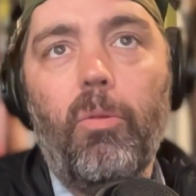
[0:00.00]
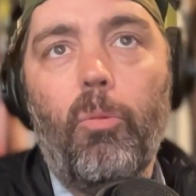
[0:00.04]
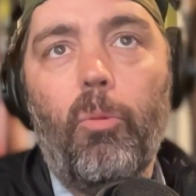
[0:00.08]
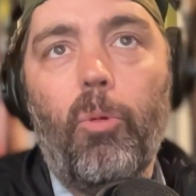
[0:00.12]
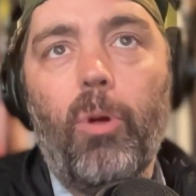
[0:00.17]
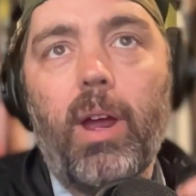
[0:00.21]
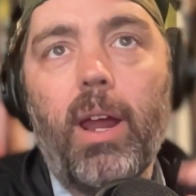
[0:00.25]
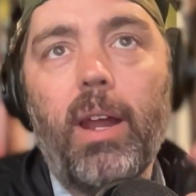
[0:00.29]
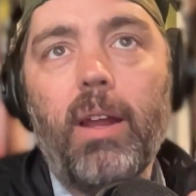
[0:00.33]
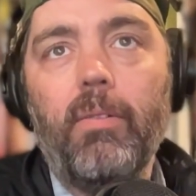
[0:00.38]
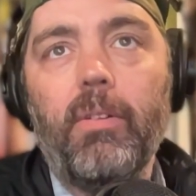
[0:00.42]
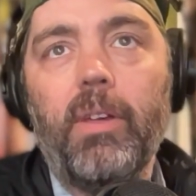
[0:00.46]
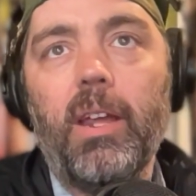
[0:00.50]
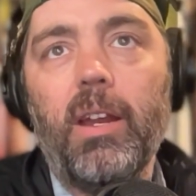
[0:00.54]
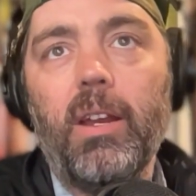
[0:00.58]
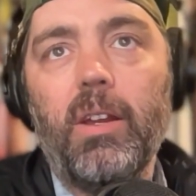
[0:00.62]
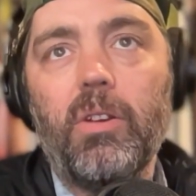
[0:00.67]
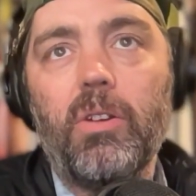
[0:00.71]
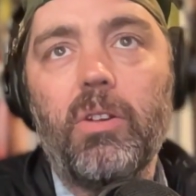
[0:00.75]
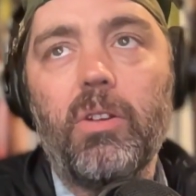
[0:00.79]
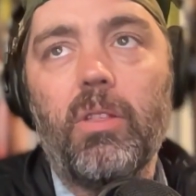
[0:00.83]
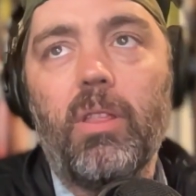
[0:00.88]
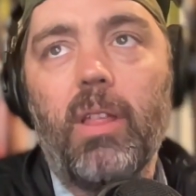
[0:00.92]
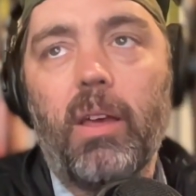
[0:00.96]
kind of getting
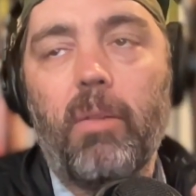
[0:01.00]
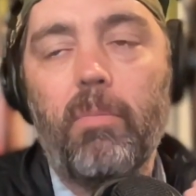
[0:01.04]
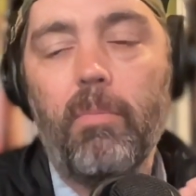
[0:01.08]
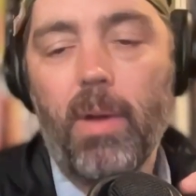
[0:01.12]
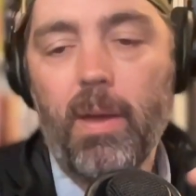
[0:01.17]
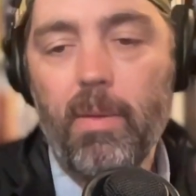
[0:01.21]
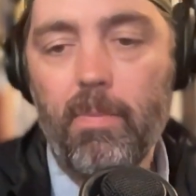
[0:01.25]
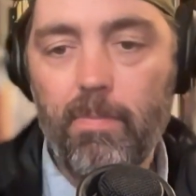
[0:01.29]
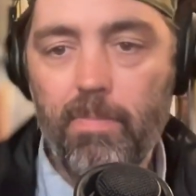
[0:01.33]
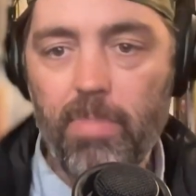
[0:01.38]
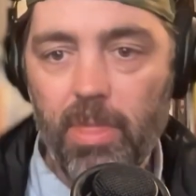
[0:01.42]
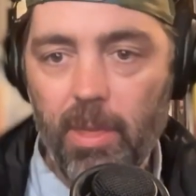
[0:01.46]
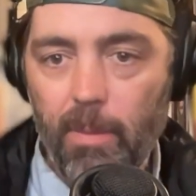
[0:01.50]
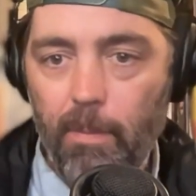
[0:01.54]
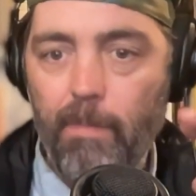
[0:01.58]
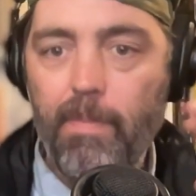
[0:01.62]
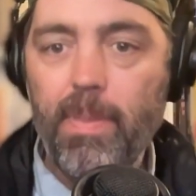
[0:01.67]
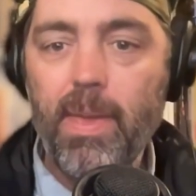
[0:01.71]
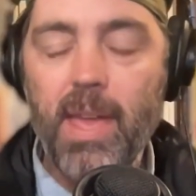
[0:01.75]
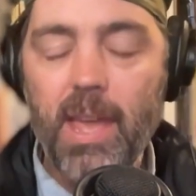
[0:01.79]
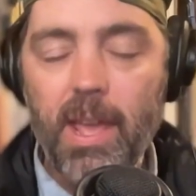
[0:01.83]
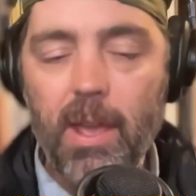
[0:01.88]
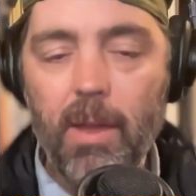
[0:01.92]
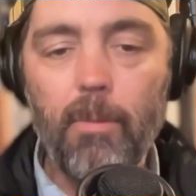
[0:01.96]
to like the
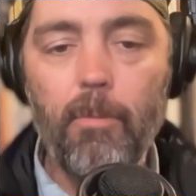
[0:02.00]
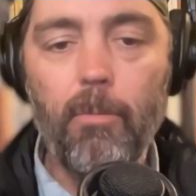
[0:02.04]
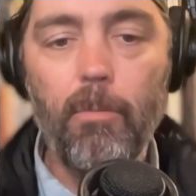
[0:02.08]
big